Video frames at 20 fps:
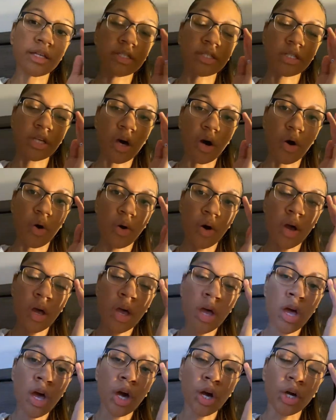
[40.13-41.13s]
So
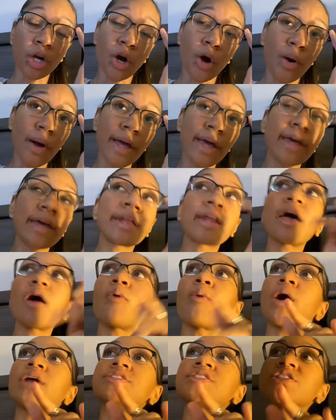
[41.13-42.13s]
go ahead and
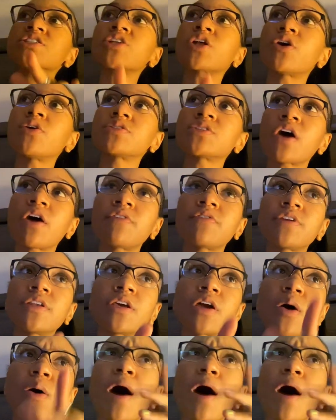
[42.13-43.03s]
watch this clothes haul video.